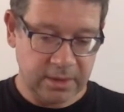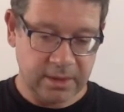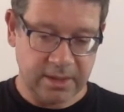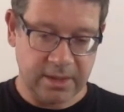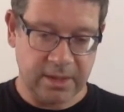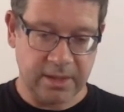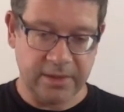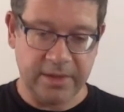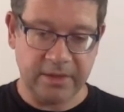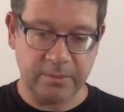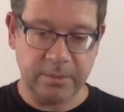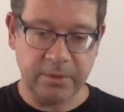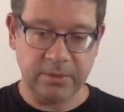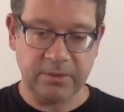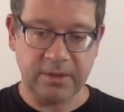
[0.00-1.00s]
That's
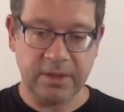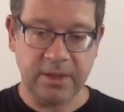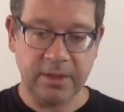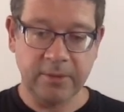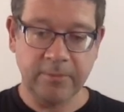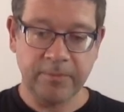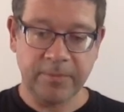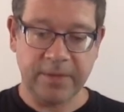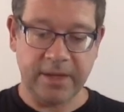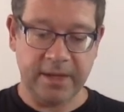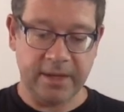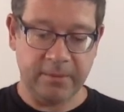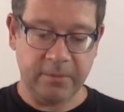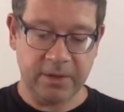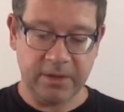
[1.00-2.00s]
built in,
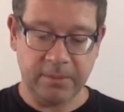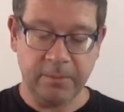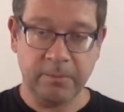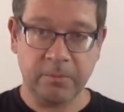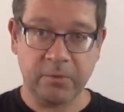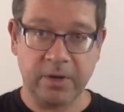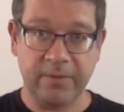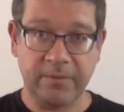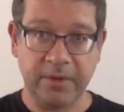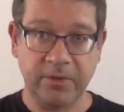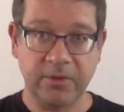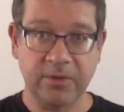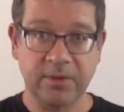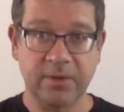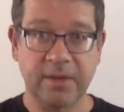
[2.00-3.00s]
and one of the great
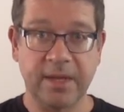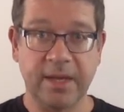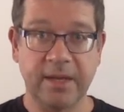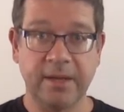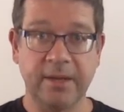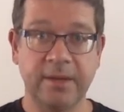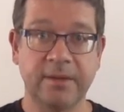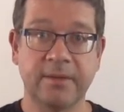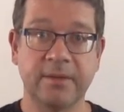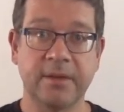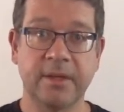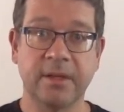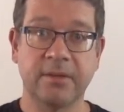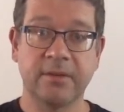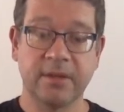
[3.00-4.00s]
features of that is
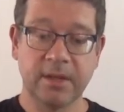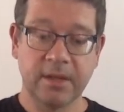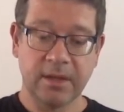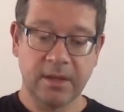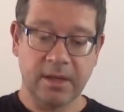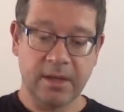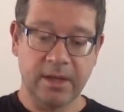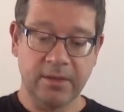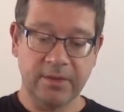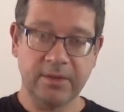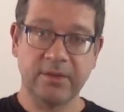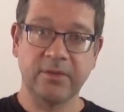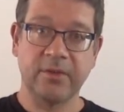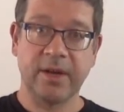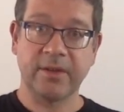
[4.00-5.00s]
that this
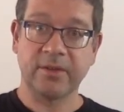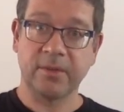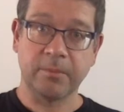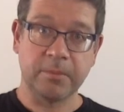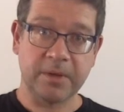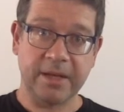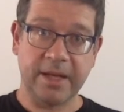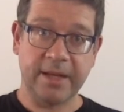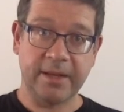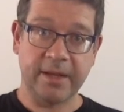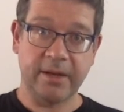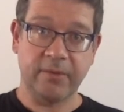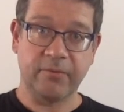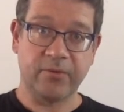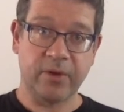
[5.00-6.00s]
device can play
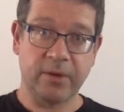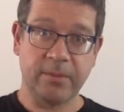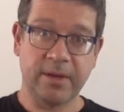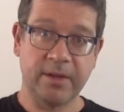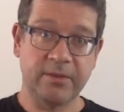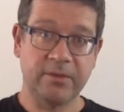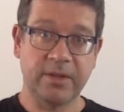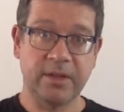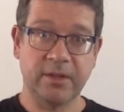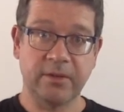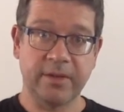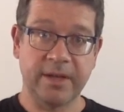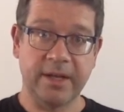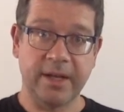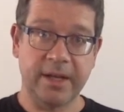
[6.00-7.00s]
that from a
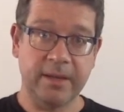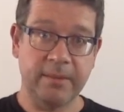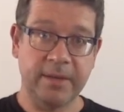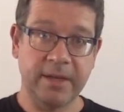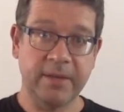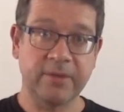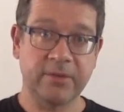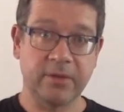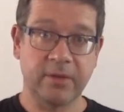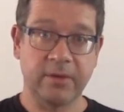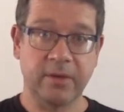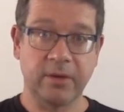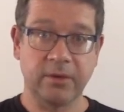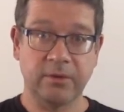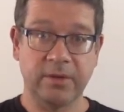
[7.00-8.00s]
DLNA media server
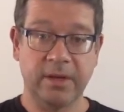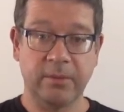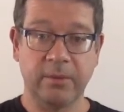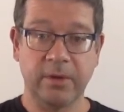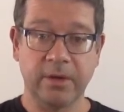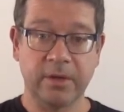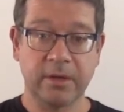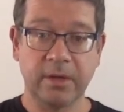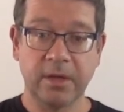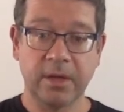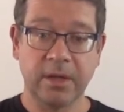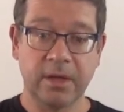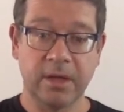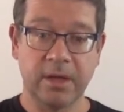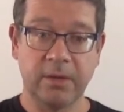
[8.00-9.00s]
on your network,
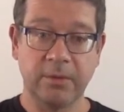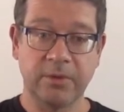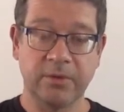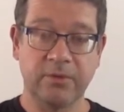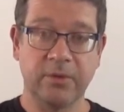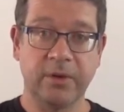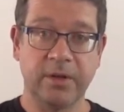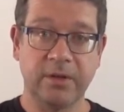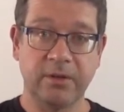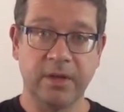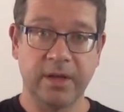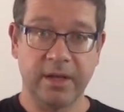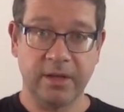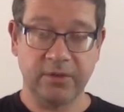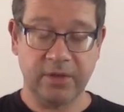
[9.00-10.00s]
which are very
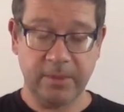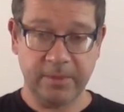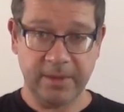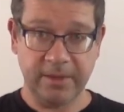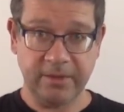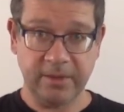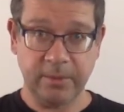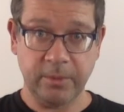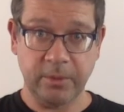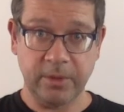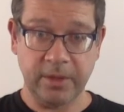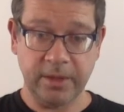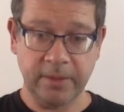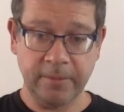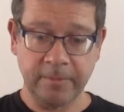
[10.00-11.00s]
cheap and easy to put
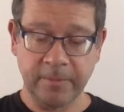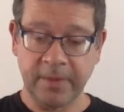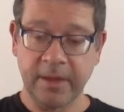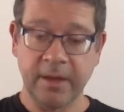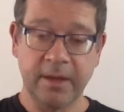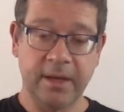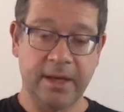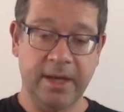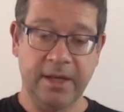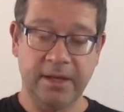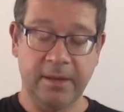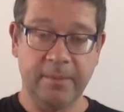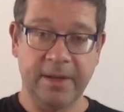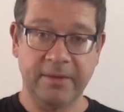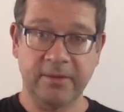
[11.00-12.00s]
in. And
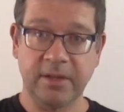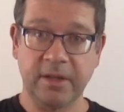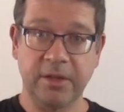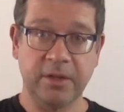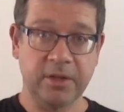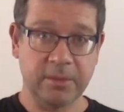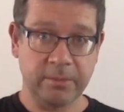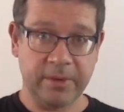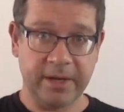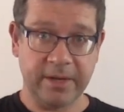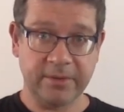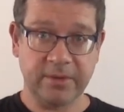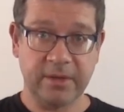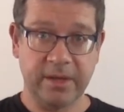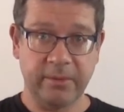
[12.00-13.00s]
then basically you can
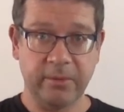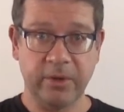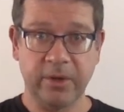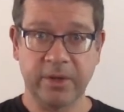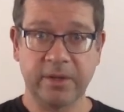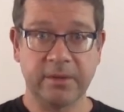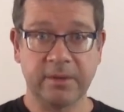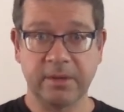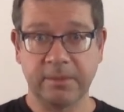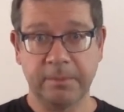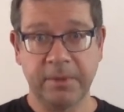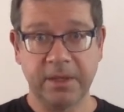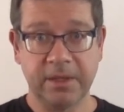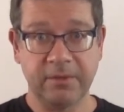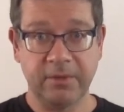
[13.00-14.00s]
browse the network,
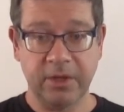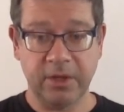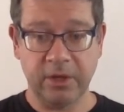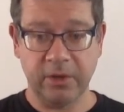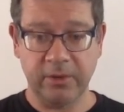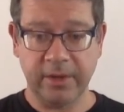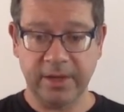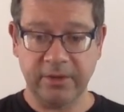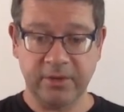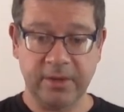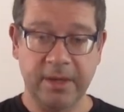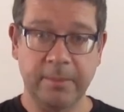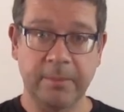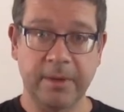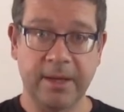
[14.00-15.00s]
pick the video, and just
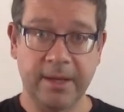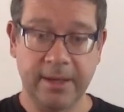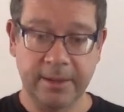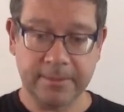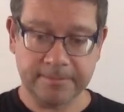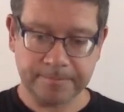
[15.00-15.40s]
hit play.